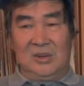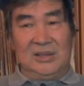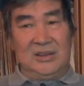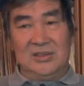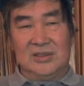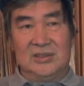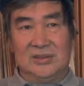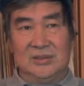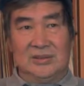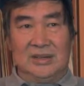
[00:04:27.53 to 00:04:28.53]
what they used to
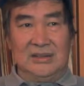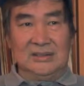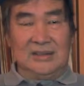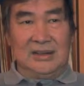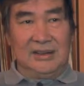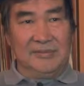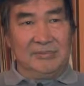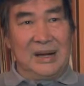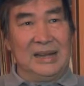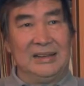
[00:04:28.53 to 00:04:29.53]
do, they used to have
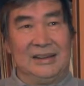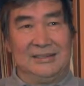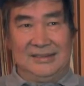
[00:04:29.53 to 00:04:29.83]
mail-out